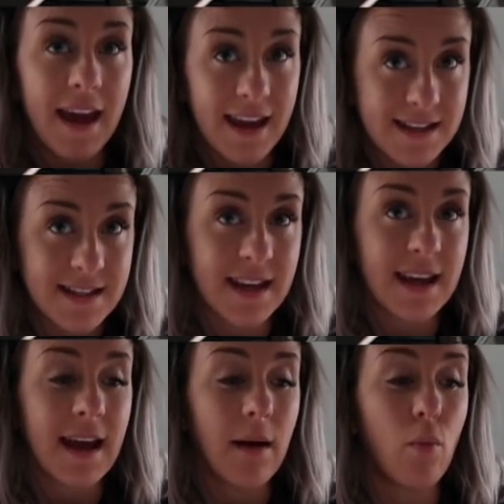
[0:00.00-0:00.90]

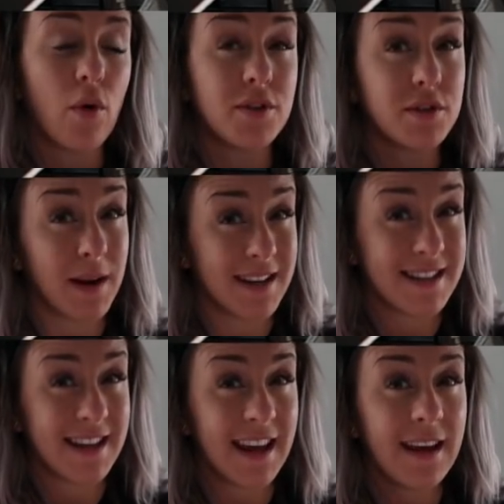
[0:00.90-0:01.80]
80 and
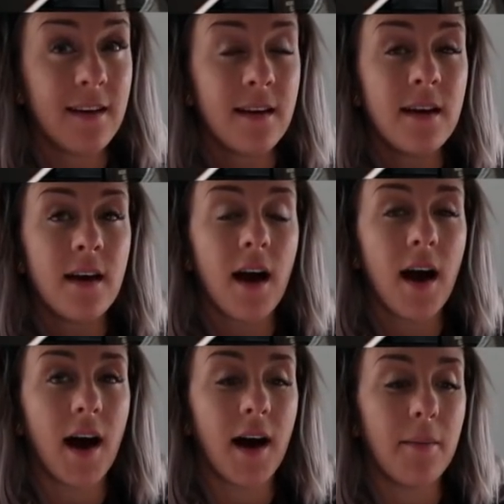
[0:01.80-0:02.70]
120.
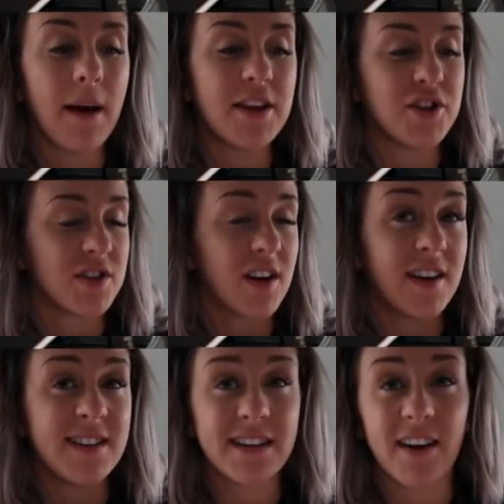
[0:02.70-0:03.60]
Um, and just
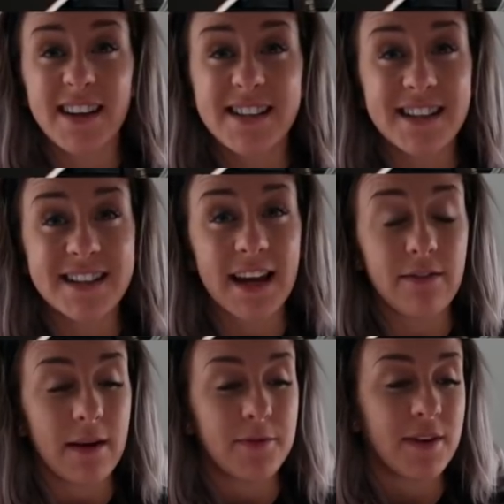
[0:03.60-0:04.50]
kind of did like six to
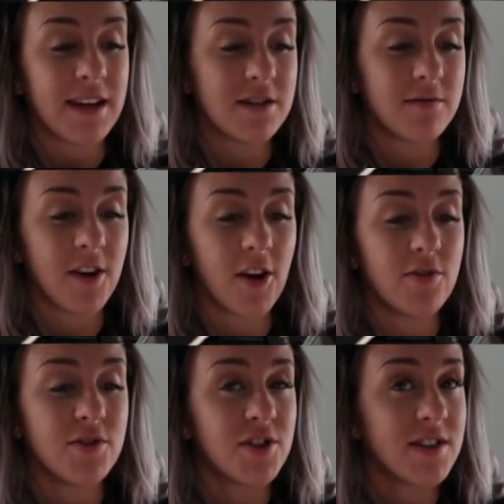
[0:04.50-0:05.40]
eight reps on each of
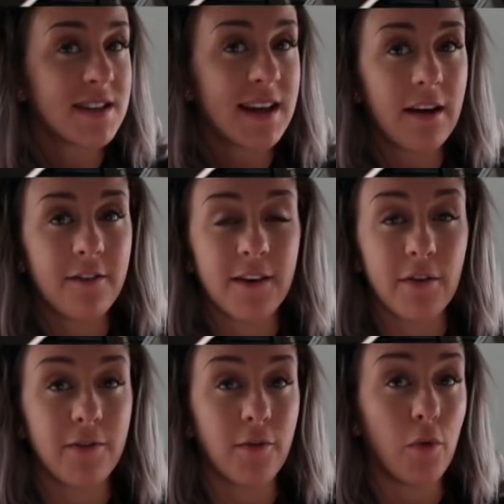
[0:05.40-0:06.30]
those just to get a
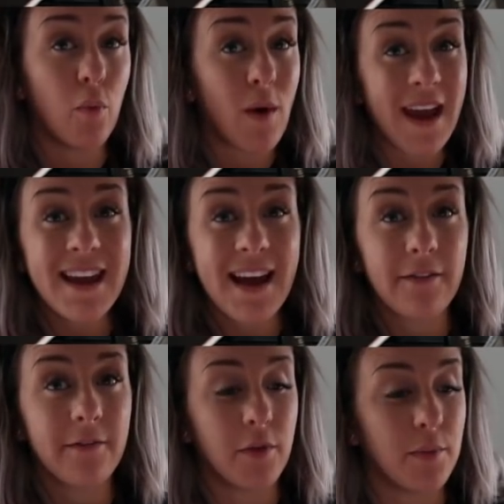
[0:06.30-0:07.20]
feel for the weight
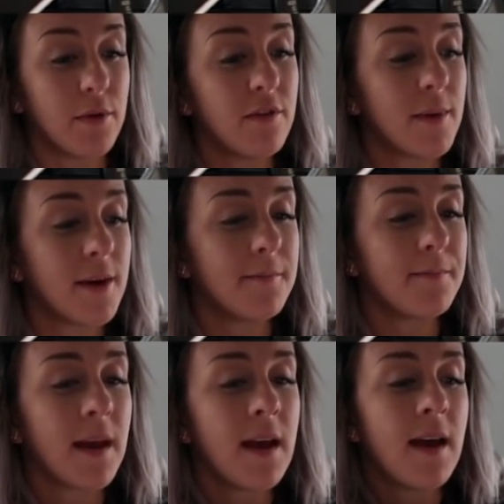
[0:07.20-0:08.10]
and for the movement
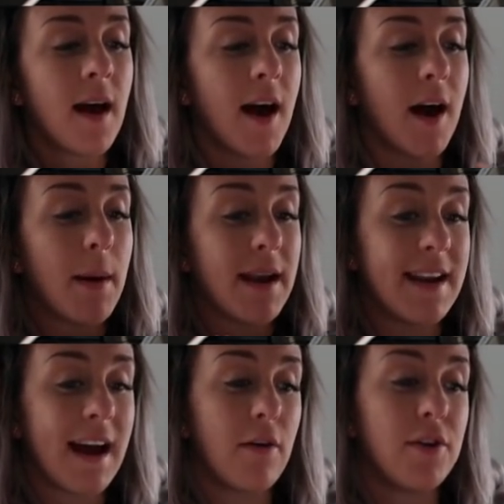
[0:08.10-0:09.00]
um,
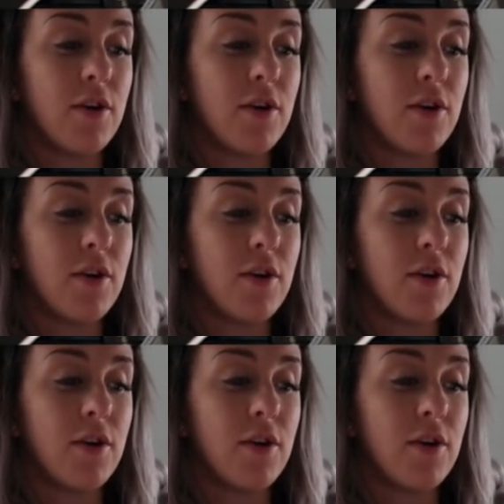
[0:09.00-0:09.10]
and now